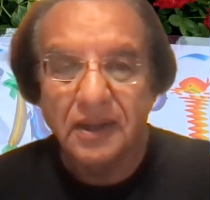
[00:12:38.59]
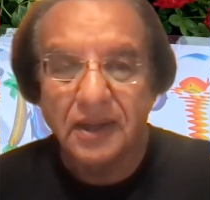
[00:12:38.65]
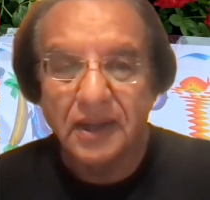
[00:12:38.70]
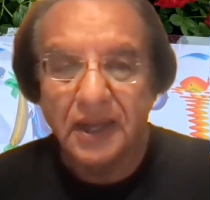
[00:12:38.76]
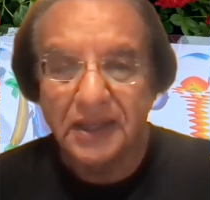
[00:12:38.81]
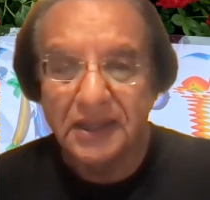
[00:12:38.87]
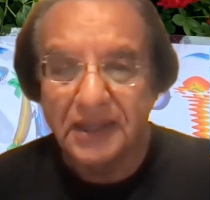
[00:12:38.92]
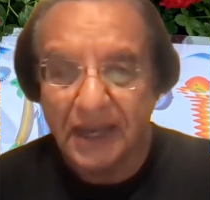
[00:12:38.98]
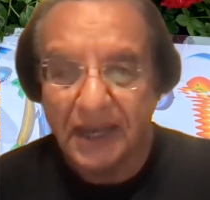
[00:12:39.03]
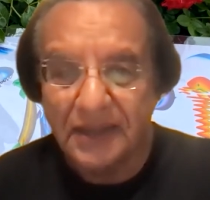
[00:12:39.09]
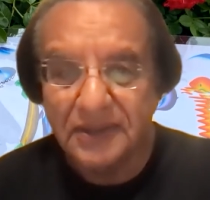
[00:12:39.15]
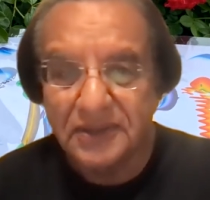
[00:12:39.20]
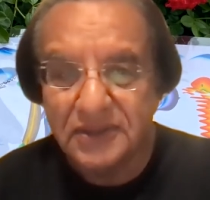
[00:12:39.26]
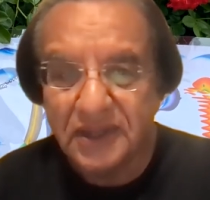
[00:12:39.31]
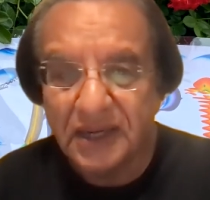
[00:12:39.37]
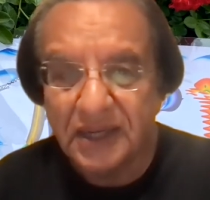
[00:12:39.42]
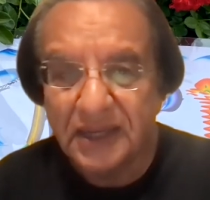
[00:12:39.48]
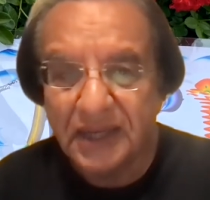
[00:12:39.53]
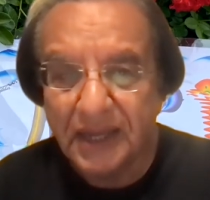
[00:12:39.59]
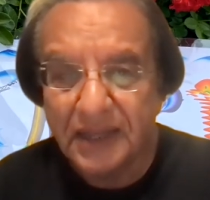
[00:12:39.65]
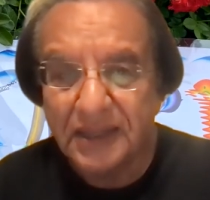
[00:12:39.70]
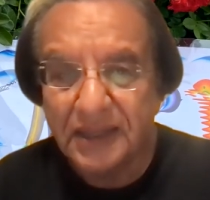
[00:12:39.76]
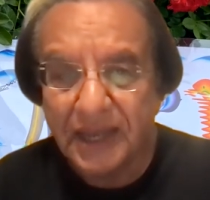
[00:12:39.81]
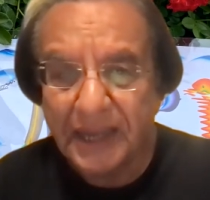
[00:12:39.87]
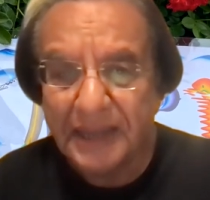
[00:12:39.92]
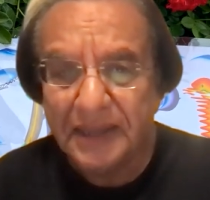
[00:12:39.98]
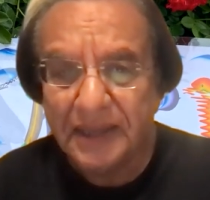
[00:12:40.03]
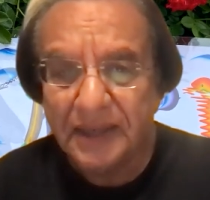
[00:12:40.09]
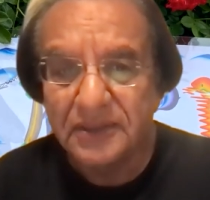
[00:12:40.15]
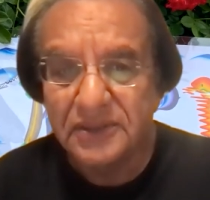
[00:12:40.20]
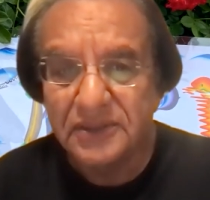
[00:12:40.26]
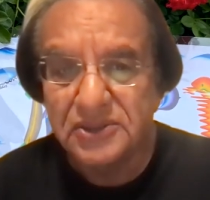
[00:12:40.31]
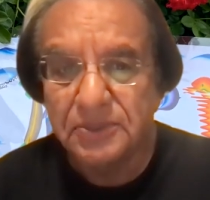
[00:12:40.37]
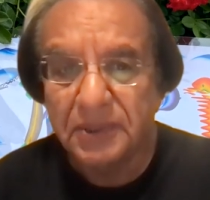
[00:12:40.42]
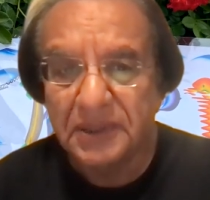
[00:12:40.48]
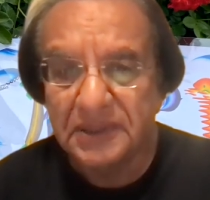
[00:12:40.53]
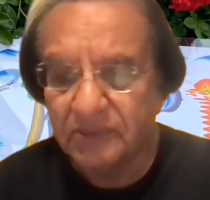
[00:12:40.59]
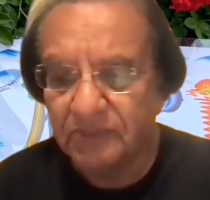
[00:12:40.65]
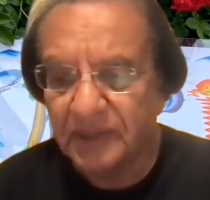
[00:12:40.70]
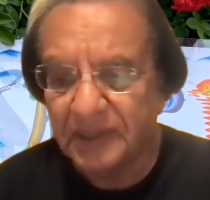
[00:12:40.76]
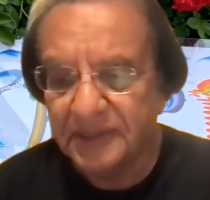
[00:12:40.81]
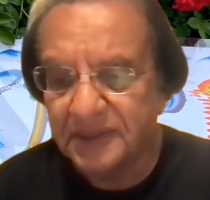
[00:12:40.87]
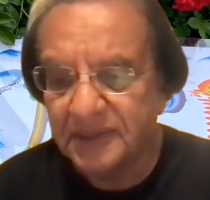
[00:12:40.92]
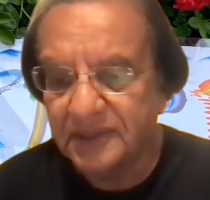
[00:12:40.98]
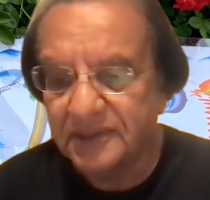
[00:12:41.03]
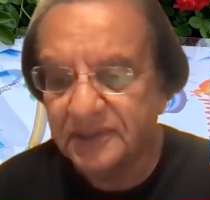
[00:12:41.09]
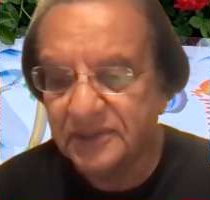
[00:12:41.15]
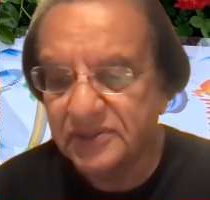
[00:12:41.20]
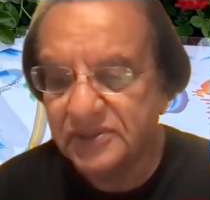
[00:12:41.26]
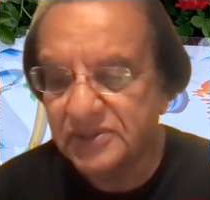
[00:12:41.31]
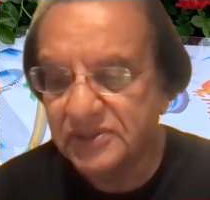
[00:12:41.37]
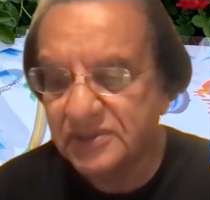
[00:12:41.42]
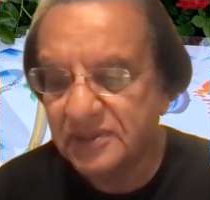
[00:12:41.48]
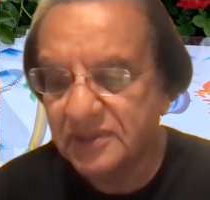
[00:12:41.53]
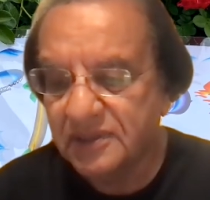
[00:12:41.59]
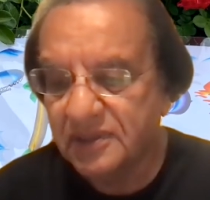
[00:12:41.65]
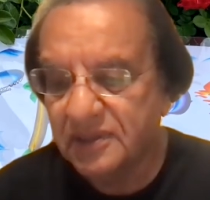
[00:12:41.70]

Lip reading: any energy by the validators.